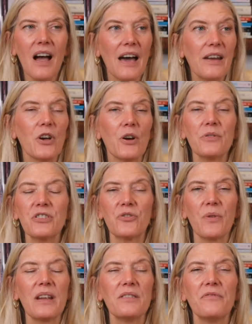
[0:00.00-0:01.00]
don't know, a
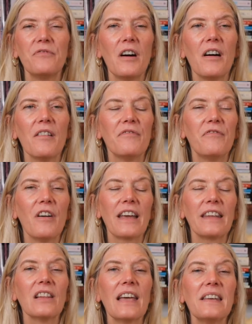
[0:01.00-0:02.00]
strand of
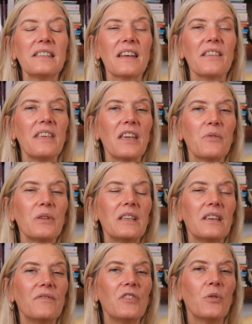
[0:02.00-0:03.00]
fine lace, I think would
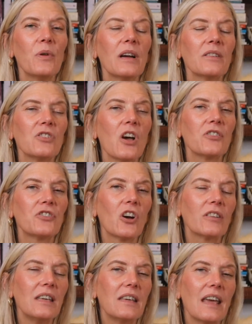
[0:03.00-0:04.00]
give you a
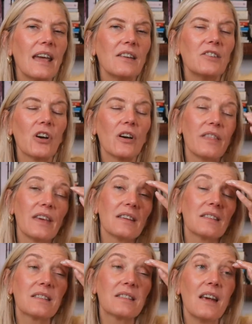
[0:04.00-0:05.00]
chunky gauge on
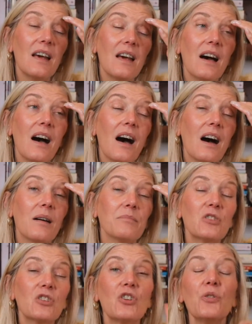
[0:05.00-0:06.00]
this.
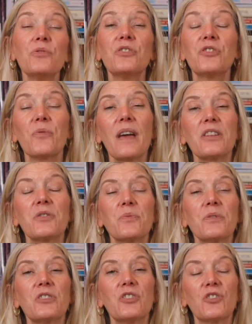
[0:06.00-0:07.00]
2 strands
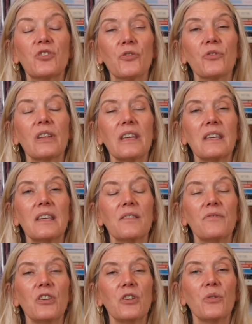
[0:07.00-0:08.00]
would certainly
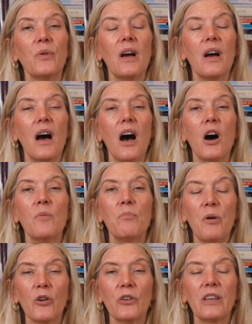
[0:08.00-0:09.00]
give you a
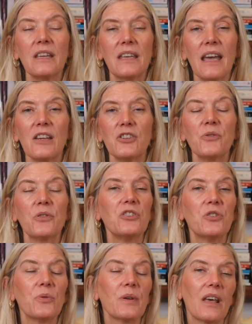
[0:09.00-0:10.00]
bulky gauge. You could
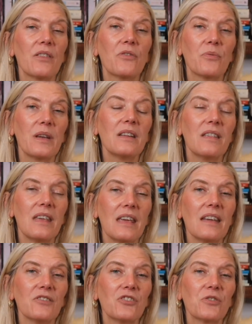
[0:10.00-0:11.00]
do it at 3 to the
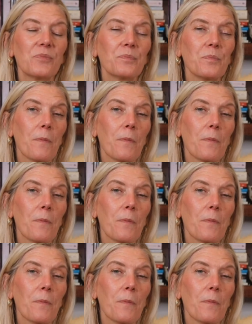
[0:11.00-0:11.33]
inch.